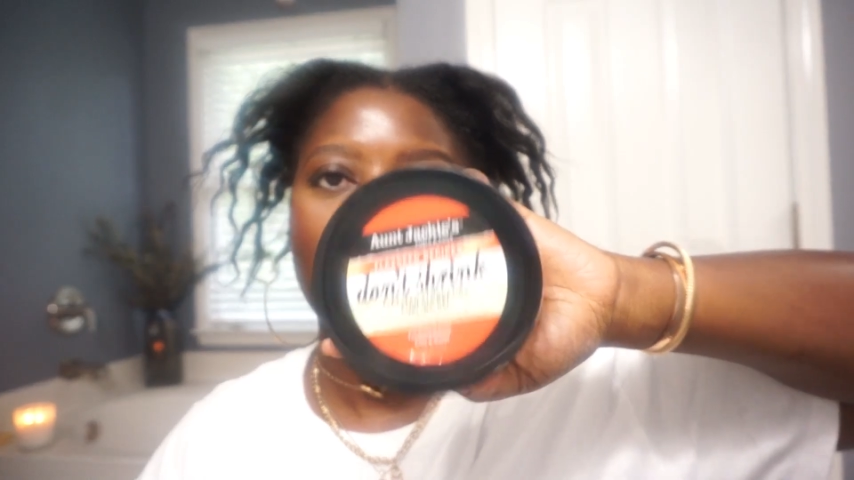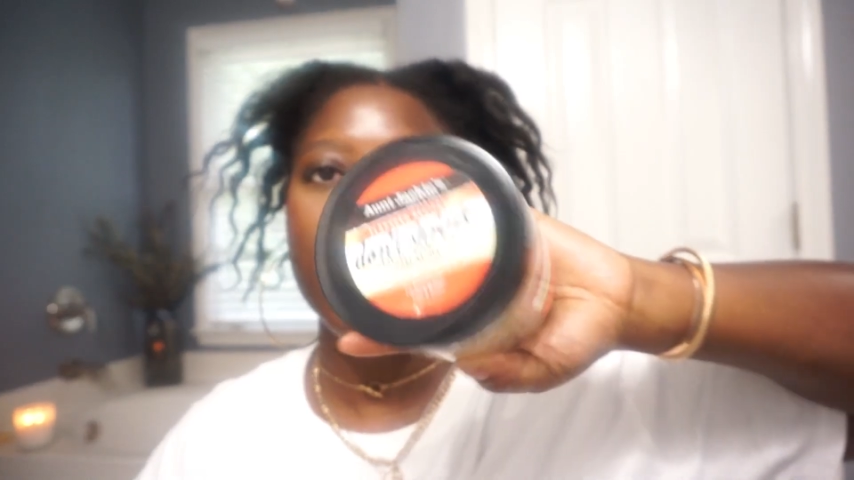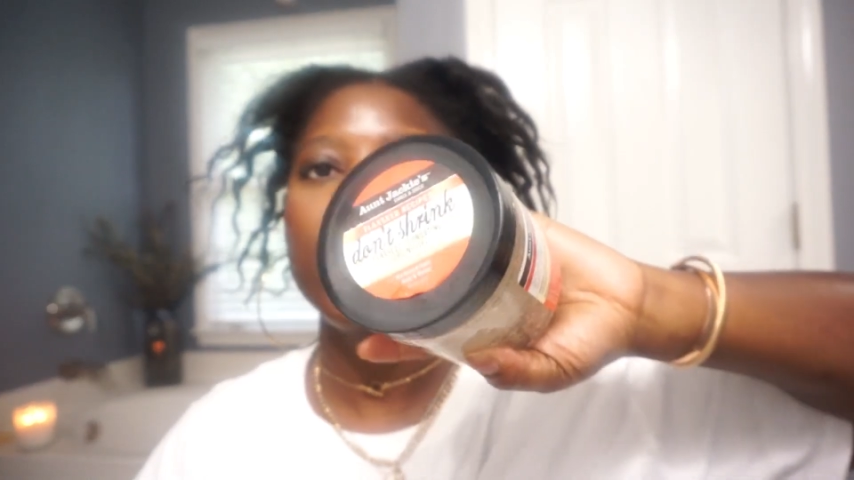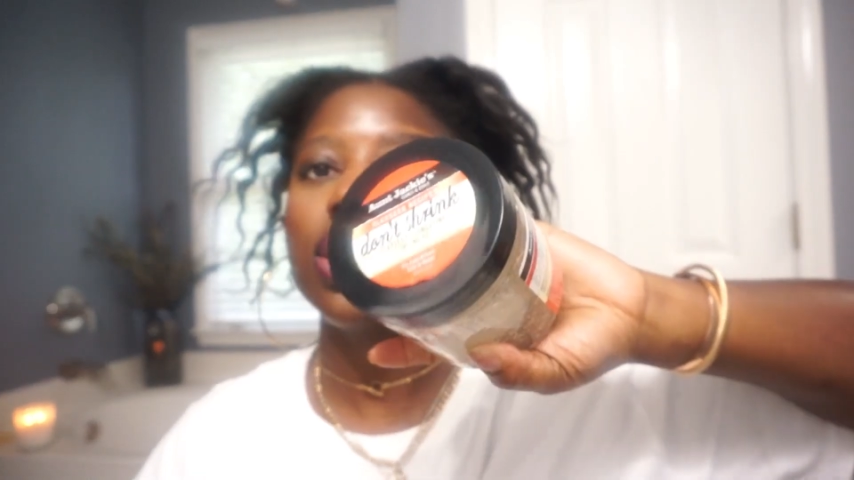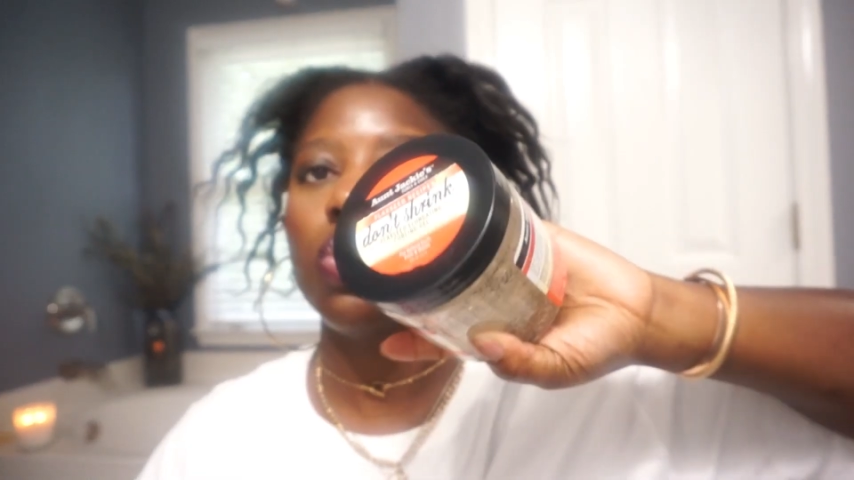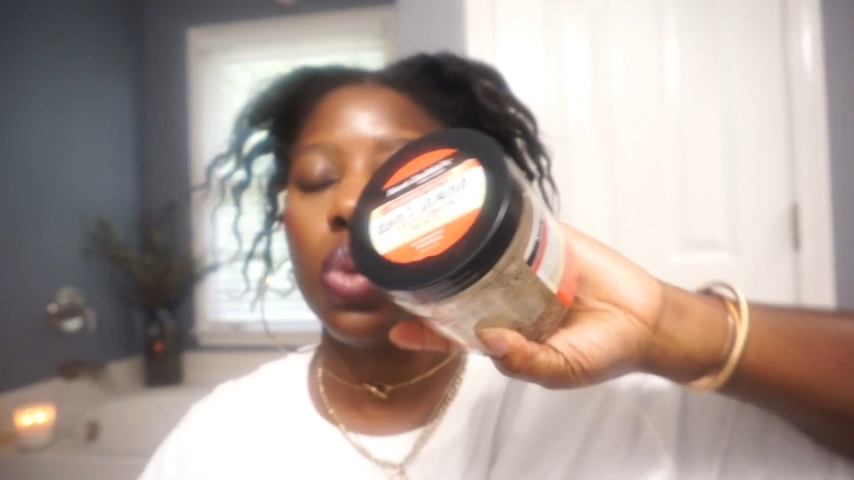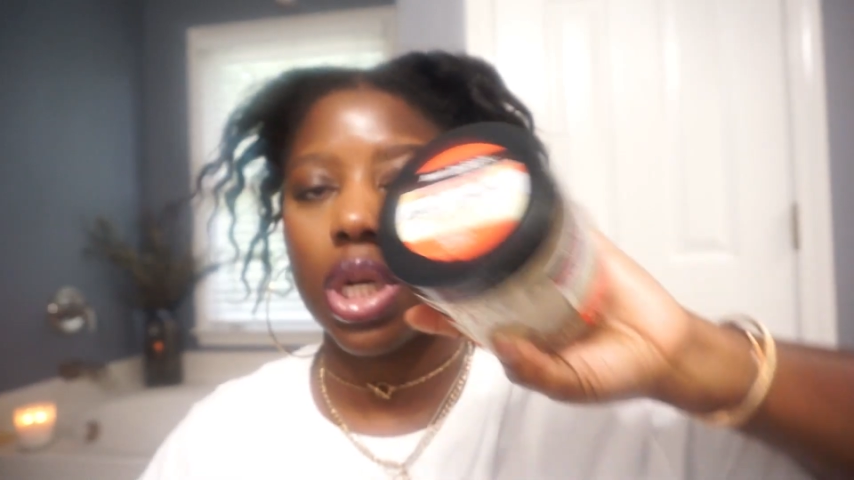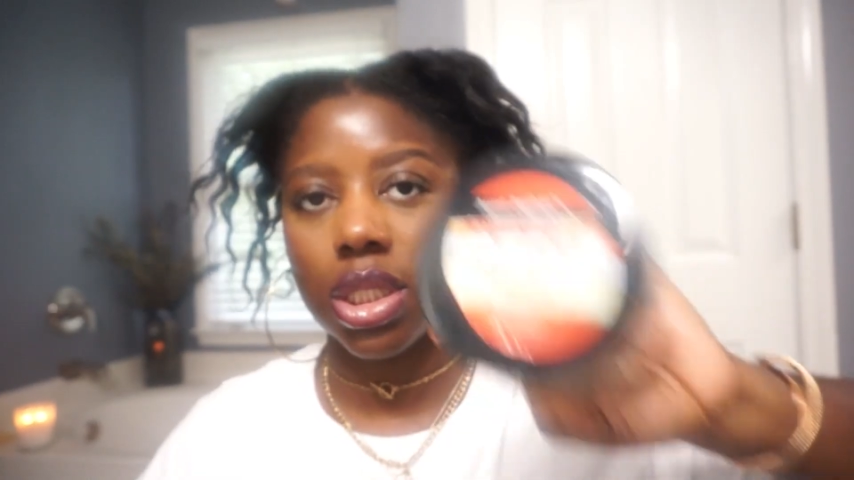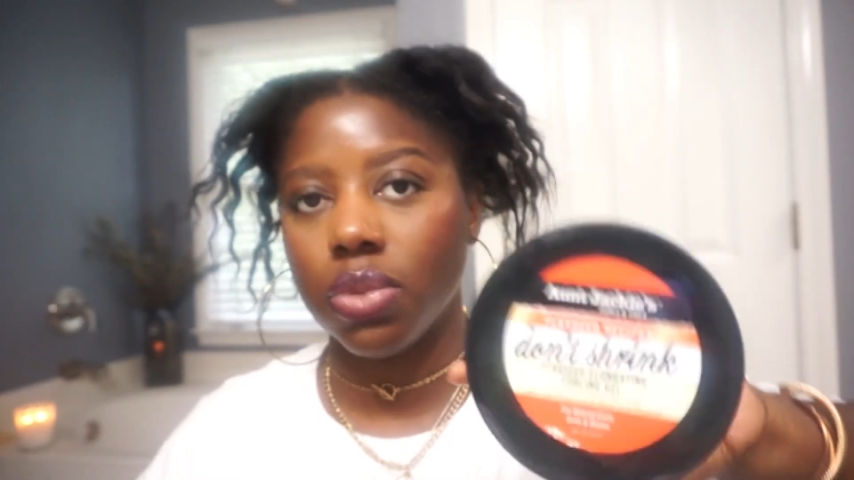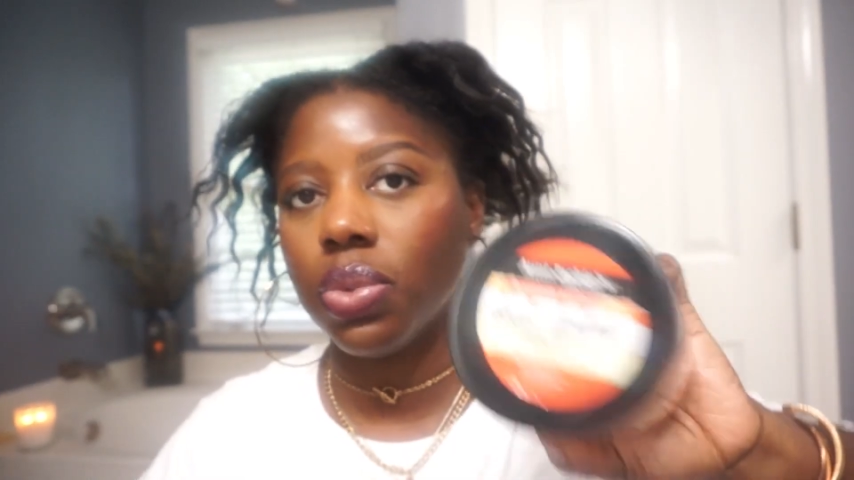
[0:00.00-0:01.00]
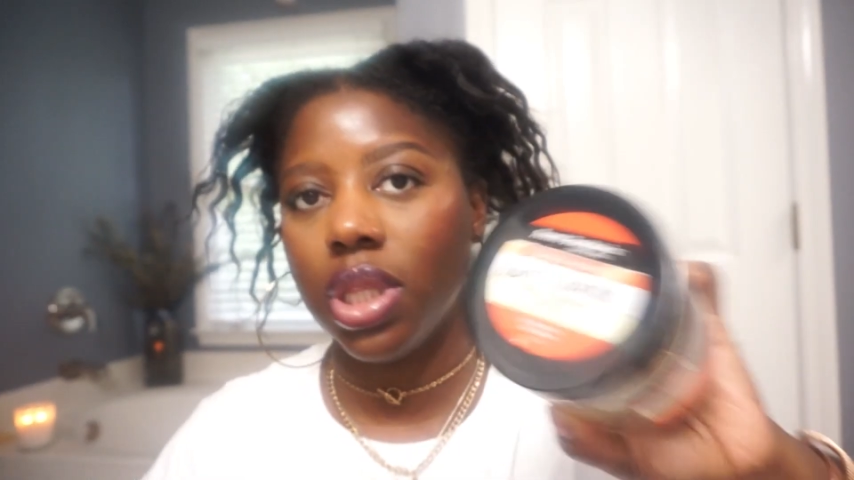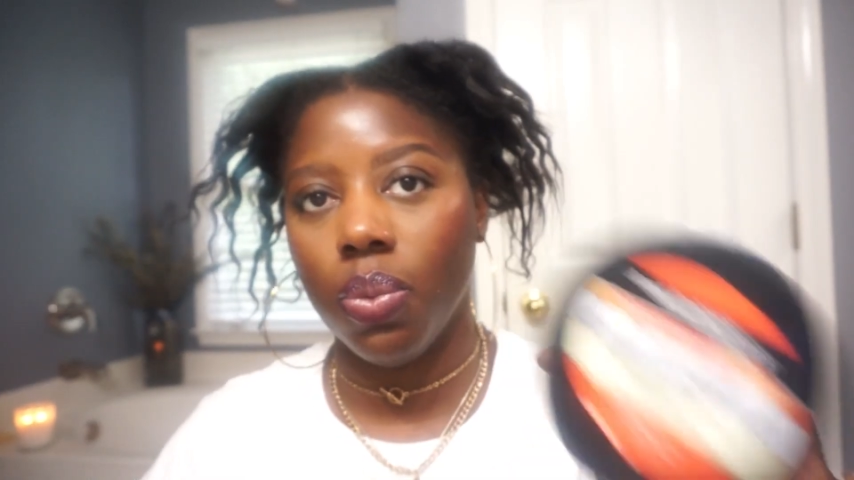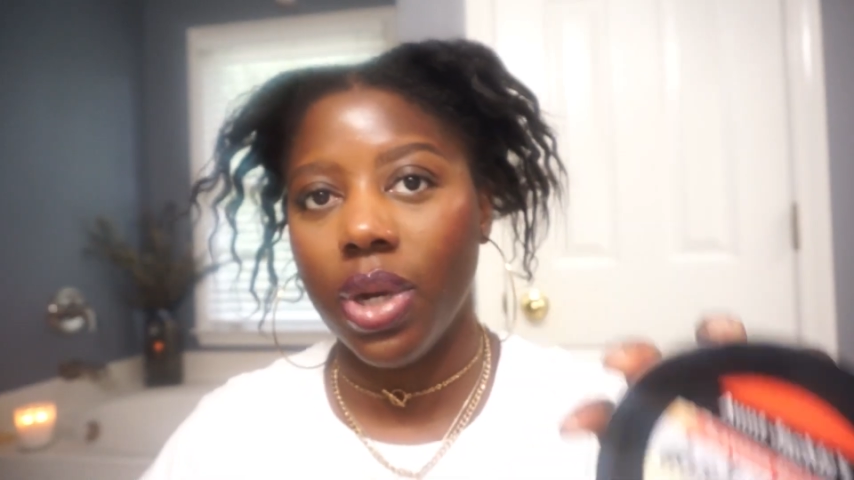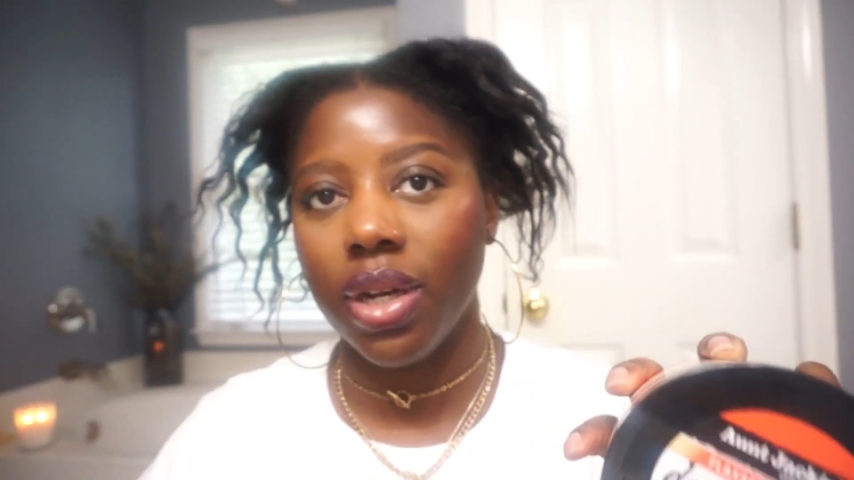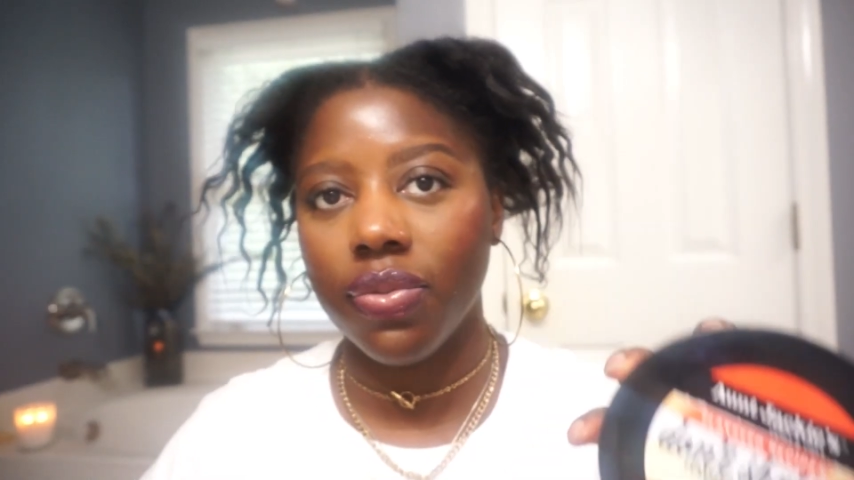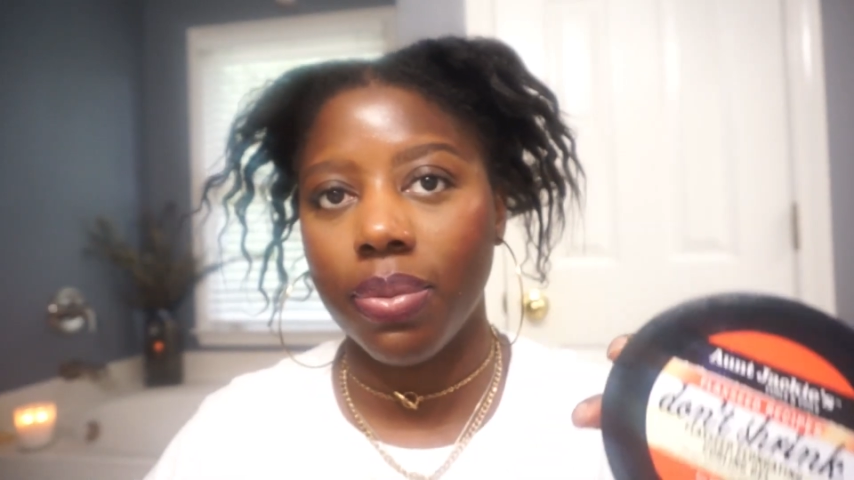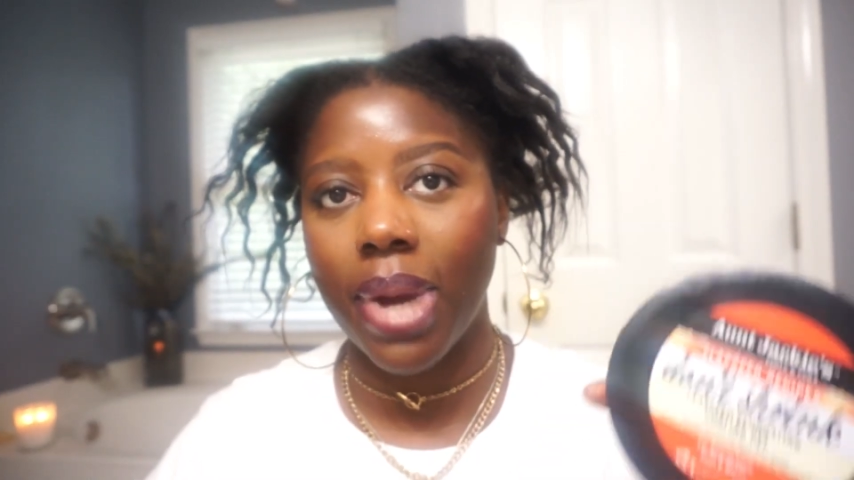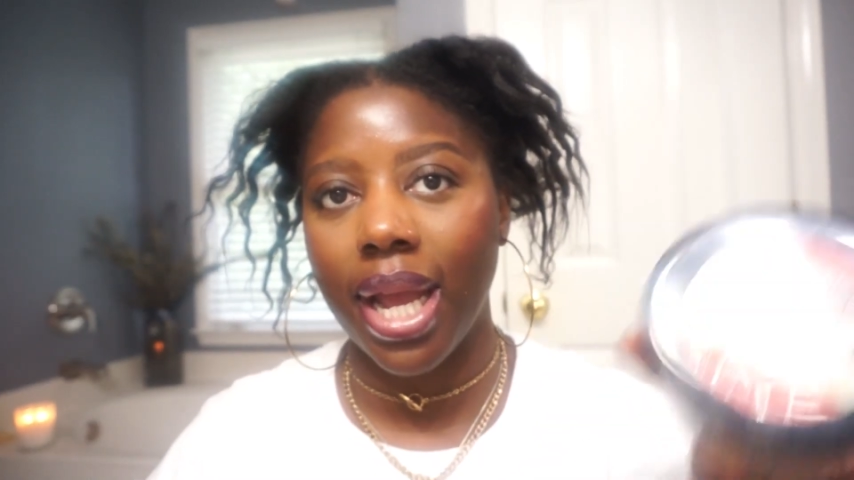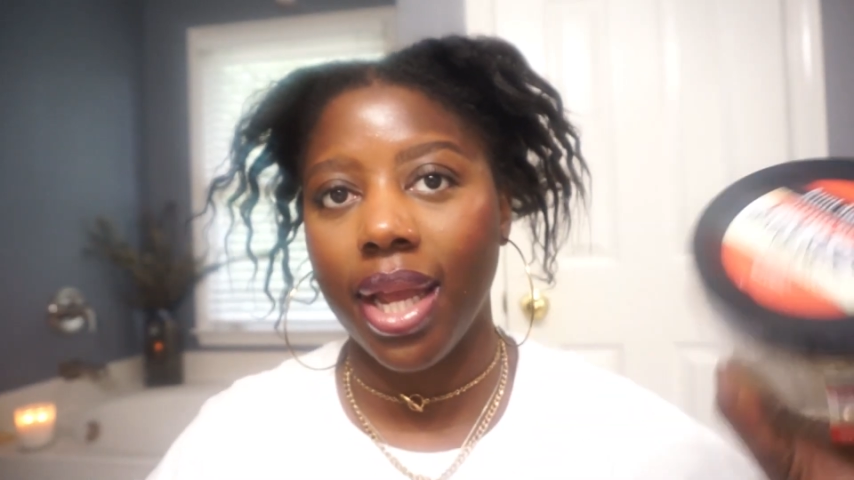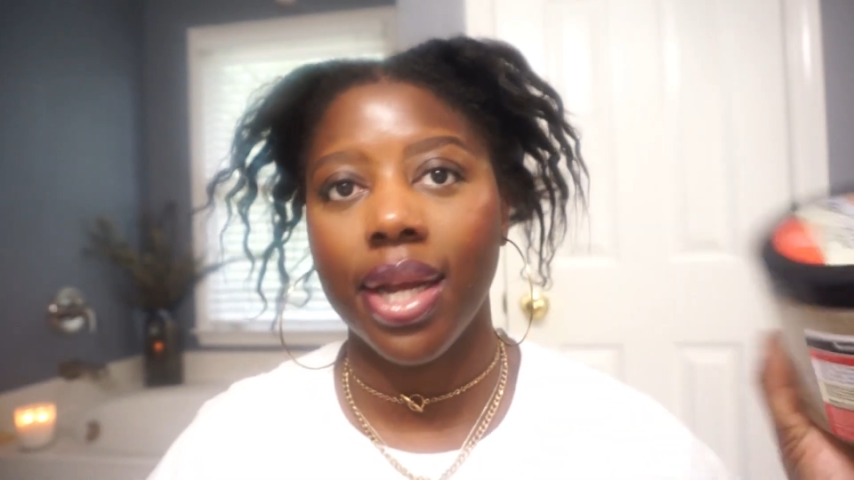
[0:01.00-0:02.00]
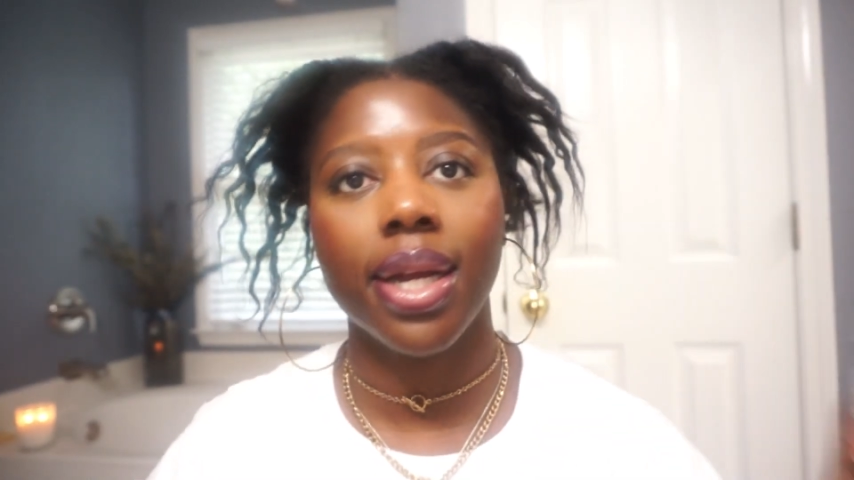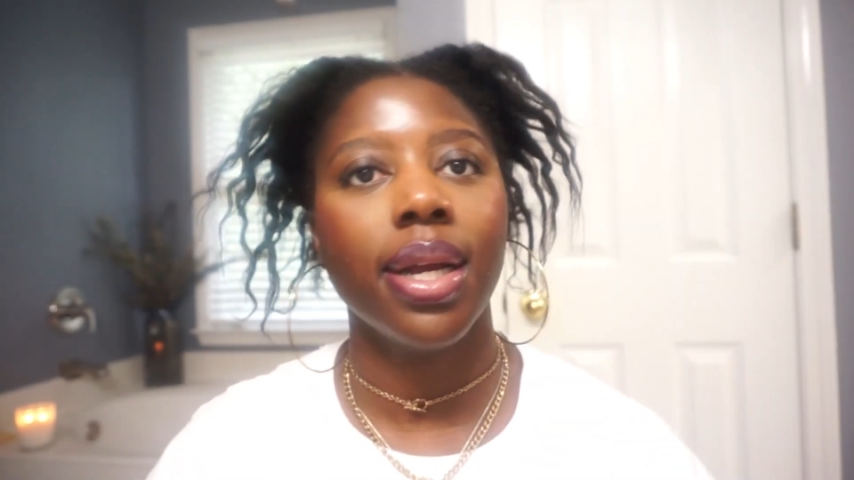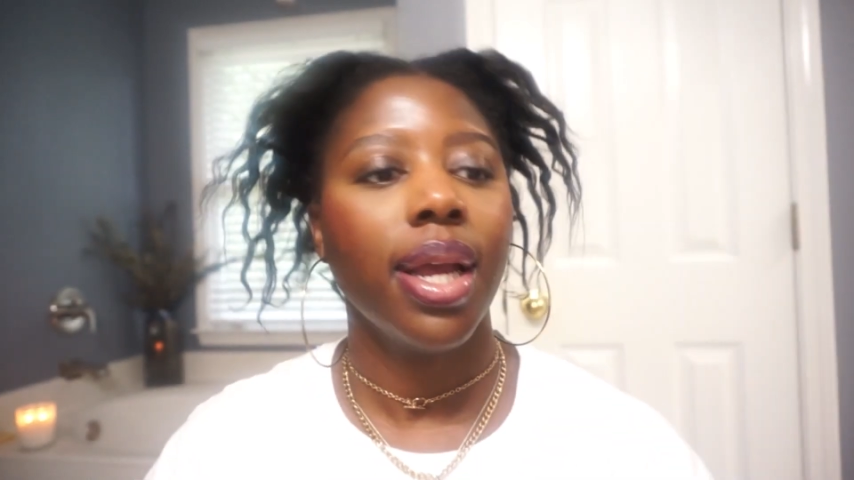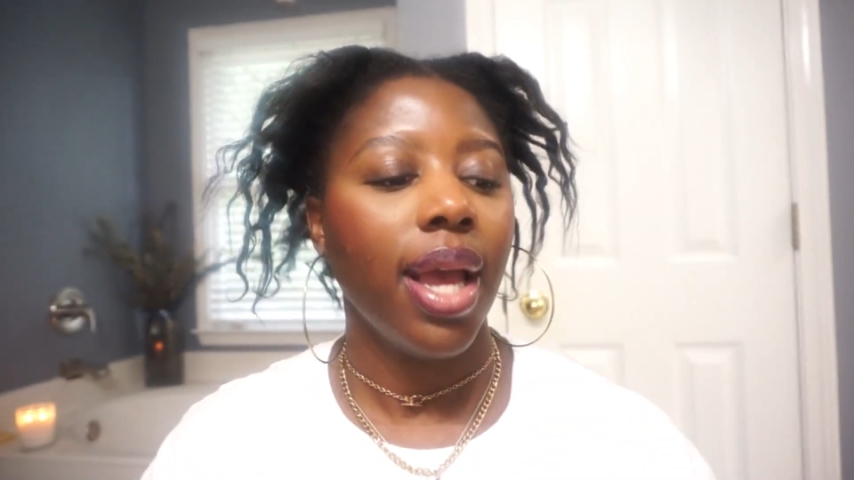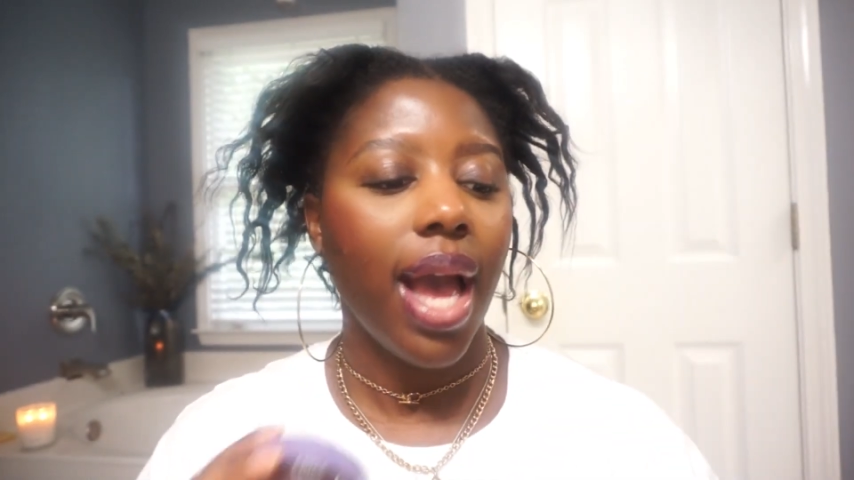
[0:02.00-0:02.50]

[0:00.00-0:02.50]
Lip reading: It just works really well for my hair.